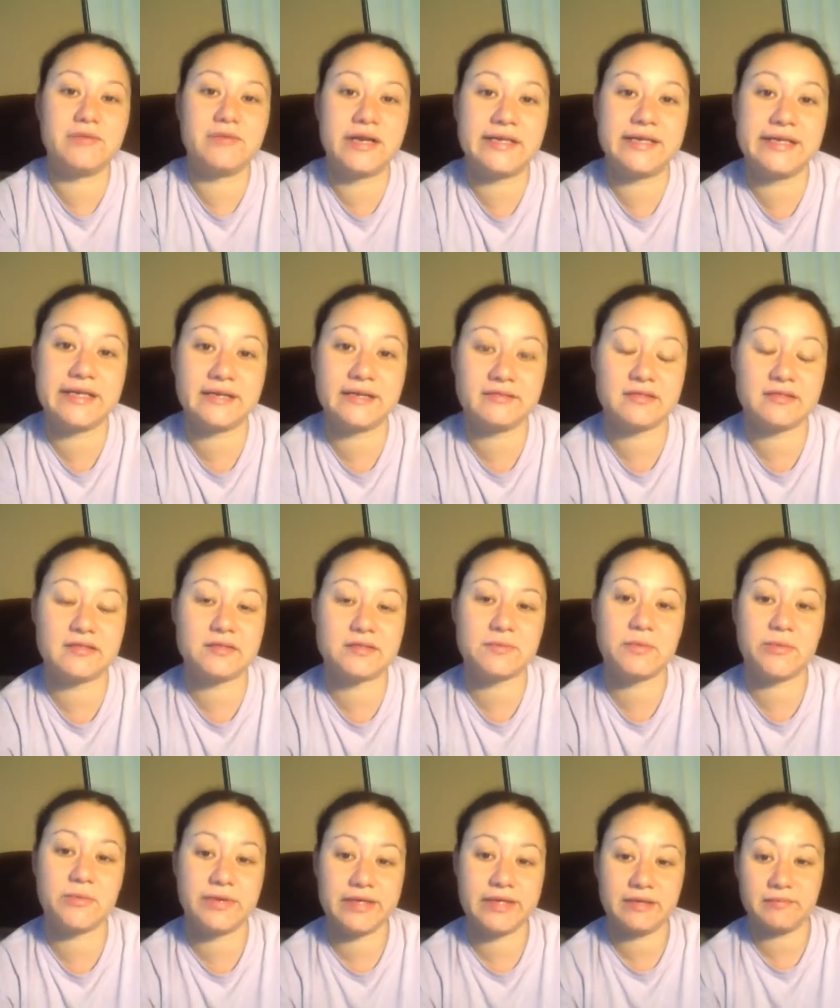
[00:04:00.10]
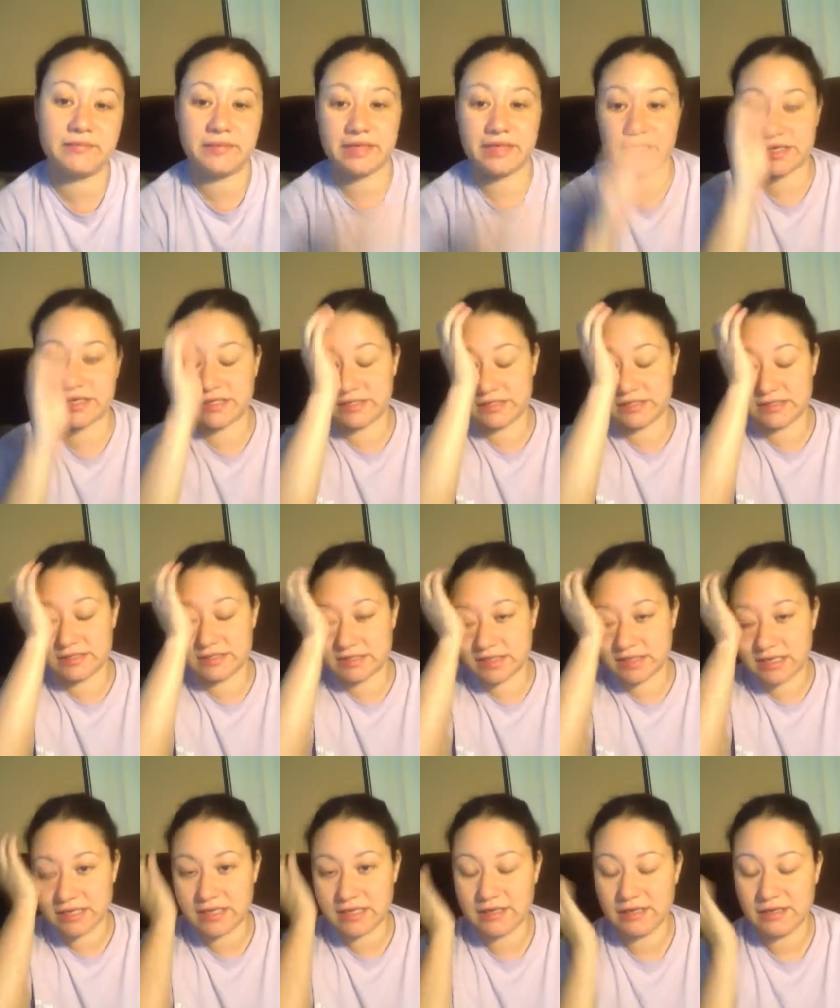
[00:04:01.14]
writing at this point because
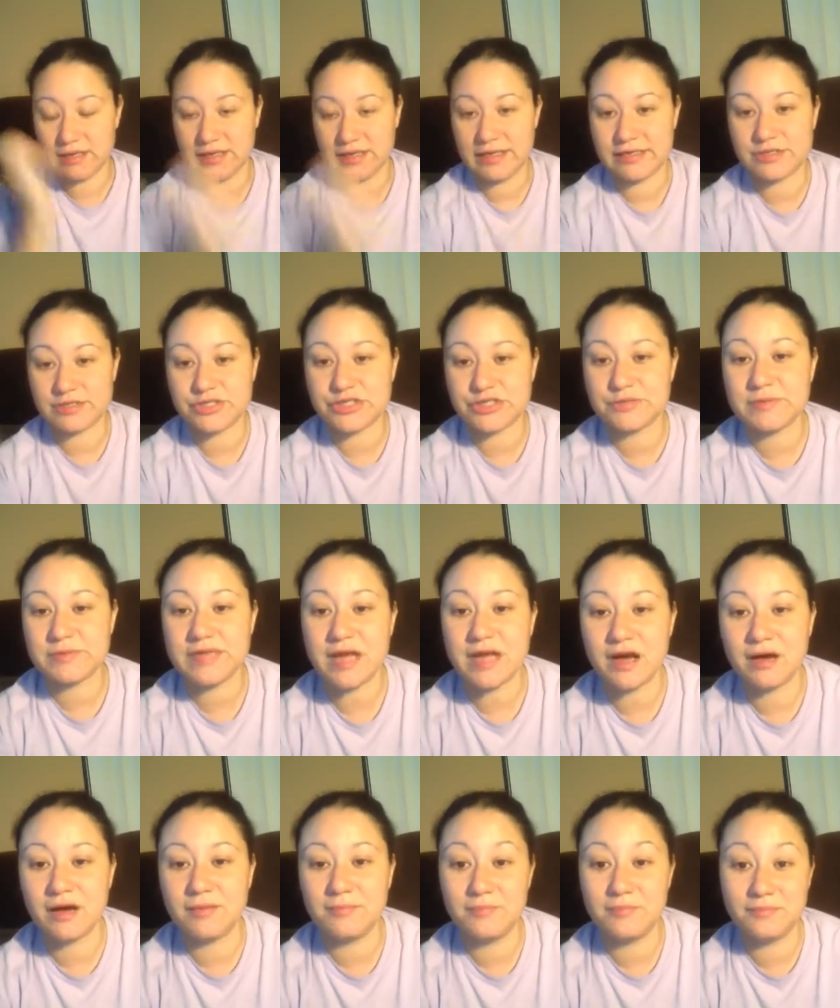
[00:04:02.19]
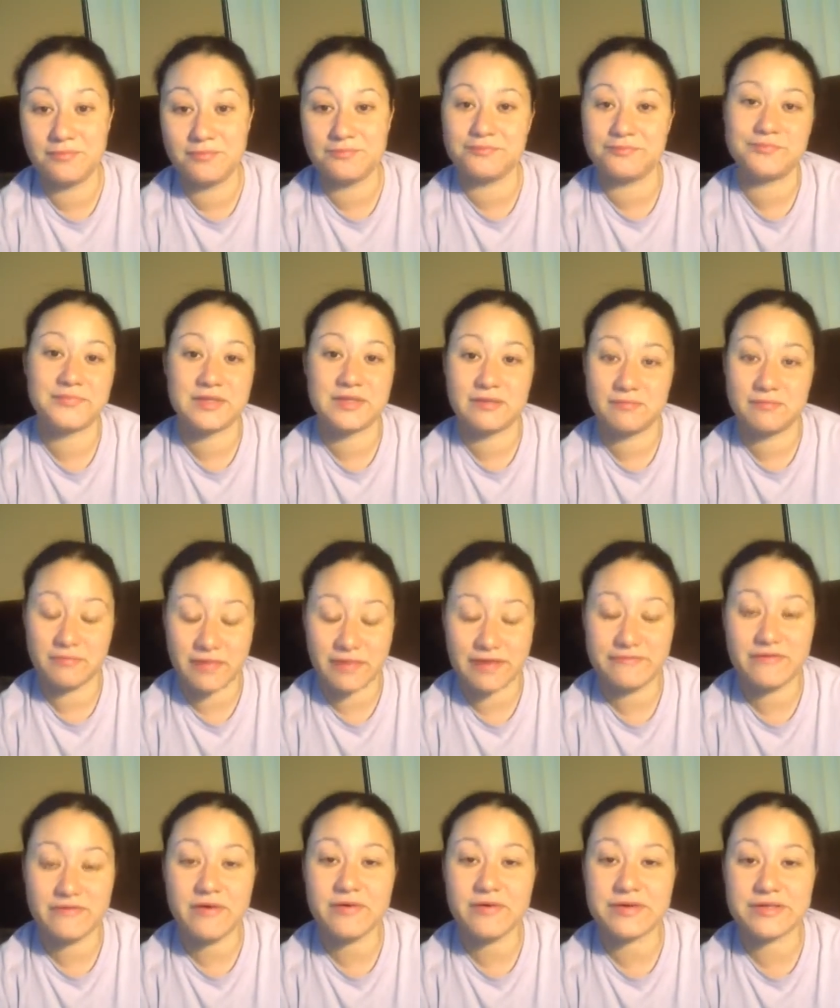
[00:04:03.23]
it's just become my
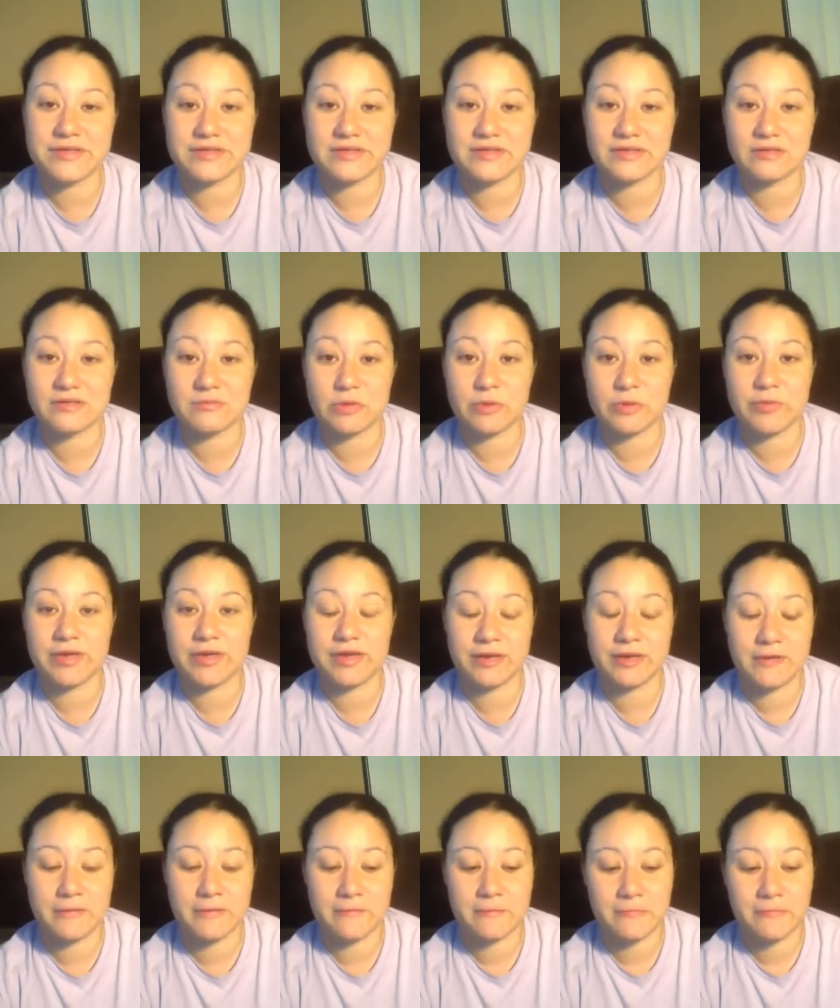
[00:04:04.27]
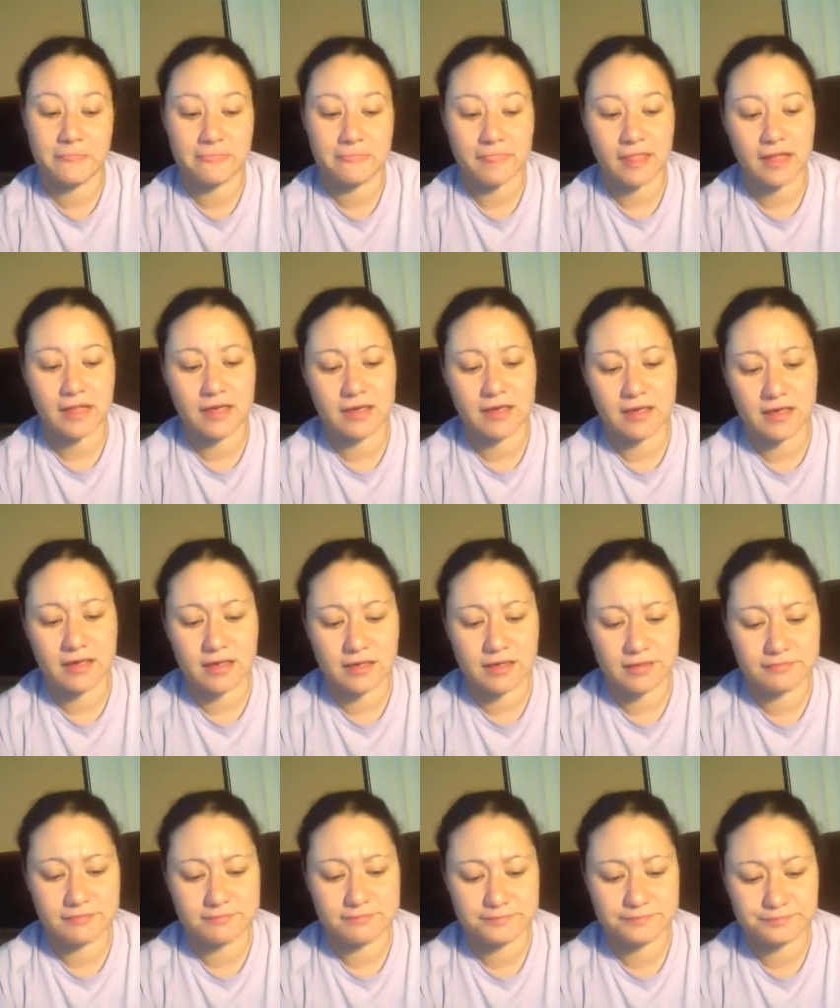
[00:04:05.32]
focus at the moment.
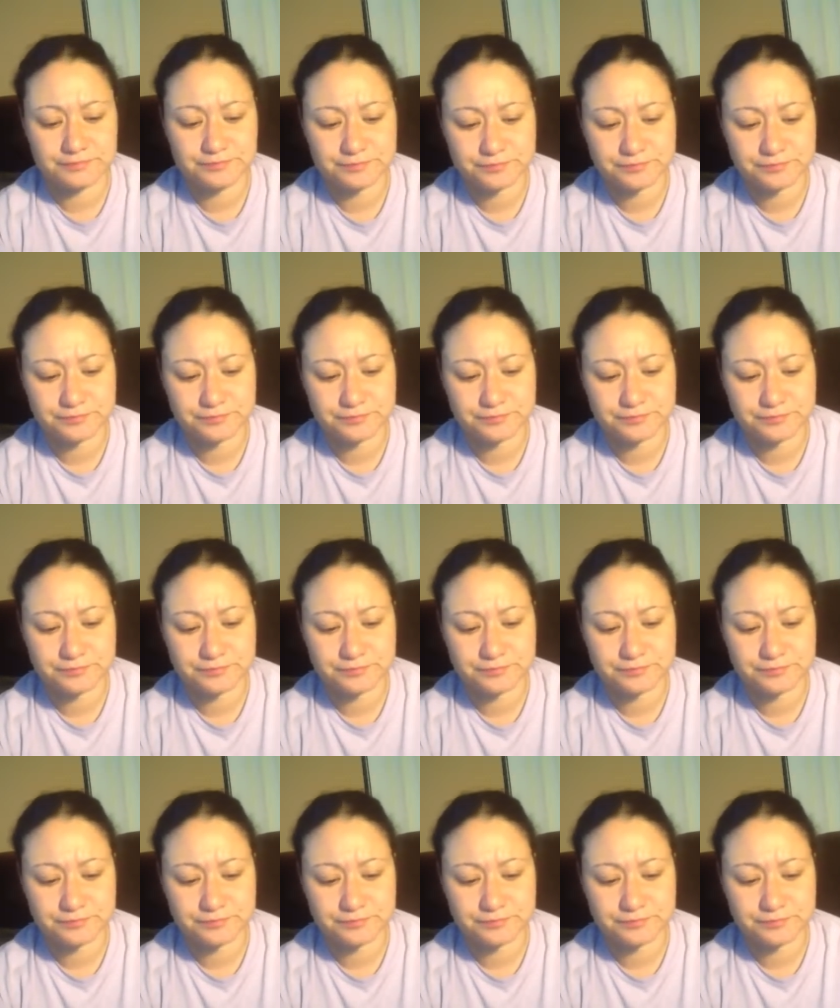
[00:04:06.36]
Um,